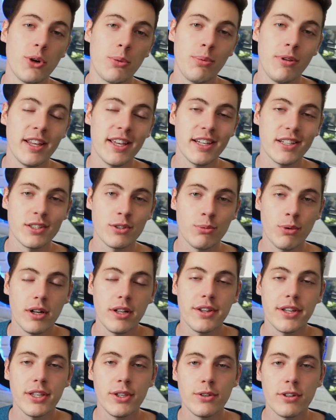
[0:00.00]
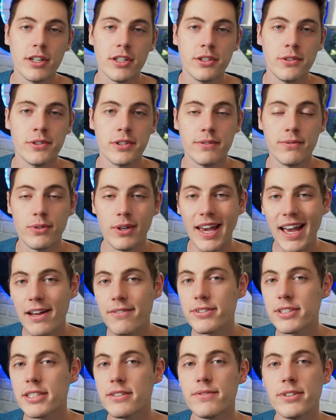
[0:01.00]
Play as well that you can use if you have
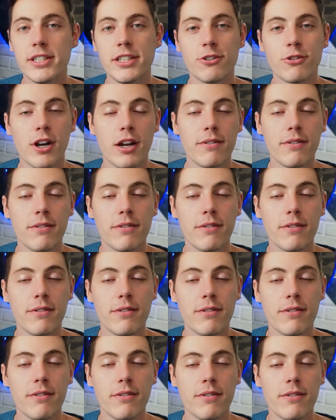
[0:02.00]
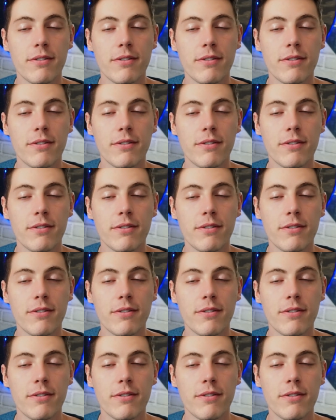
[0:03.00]
an NVIDIA graphics card,